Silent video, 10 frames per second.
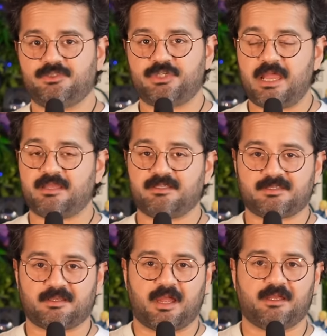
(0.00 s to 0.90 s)
Jack is
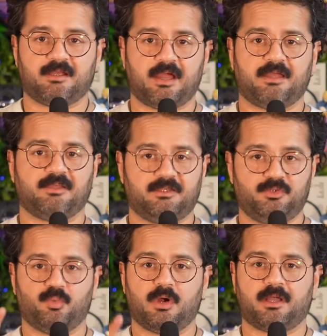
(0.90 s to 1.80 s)
the kind of guy that
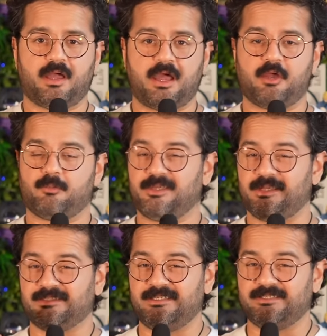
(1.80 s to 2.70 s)
you want to hire
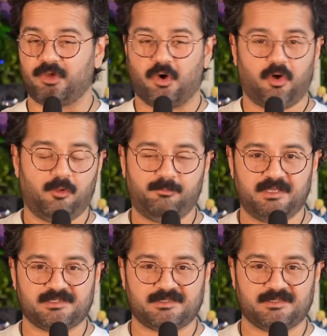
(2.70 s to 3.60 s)
because he's all
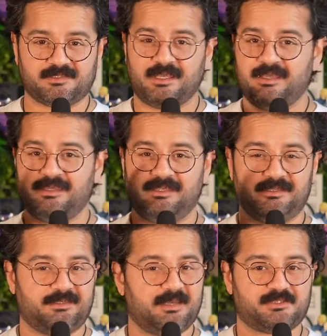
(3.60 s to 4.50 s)
business, he
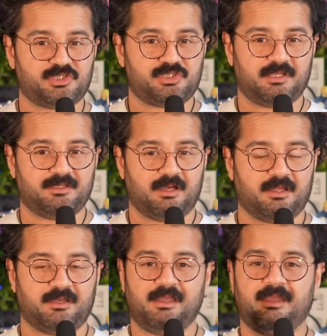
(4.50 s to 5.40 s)
gets shit
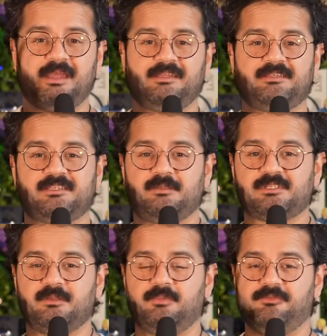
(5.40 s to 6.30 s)
done, and he seems
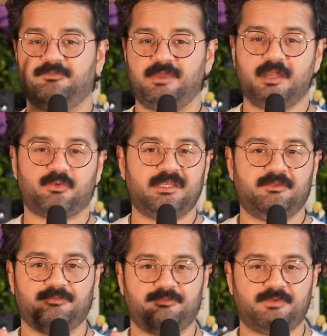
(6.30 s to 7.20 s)
to be very,
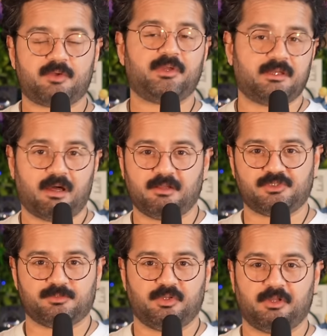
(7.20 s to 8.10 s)
very
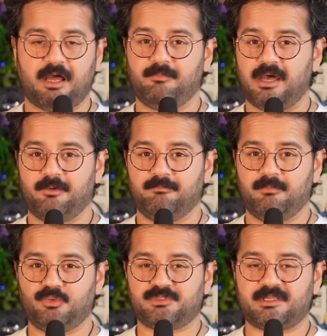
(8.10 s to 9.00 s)
knowledgeable about
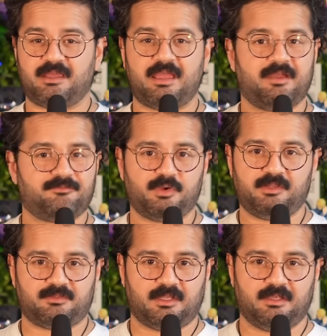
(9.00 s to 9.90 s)
most
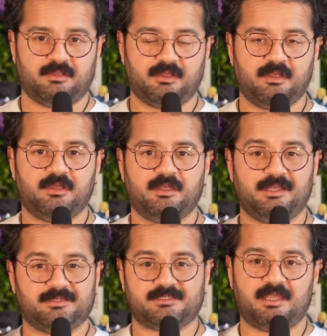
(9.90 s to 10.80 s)
everything
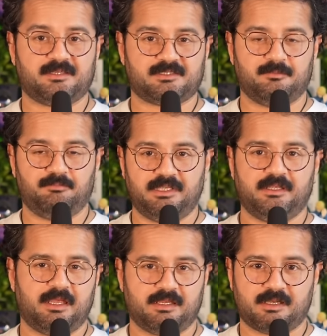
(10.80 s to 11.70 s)
it takes to
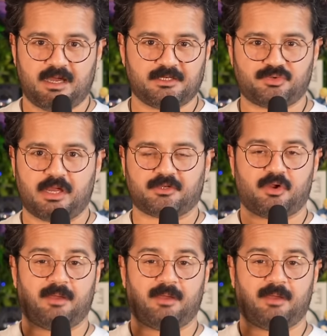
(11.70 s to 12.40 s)
be a contractor.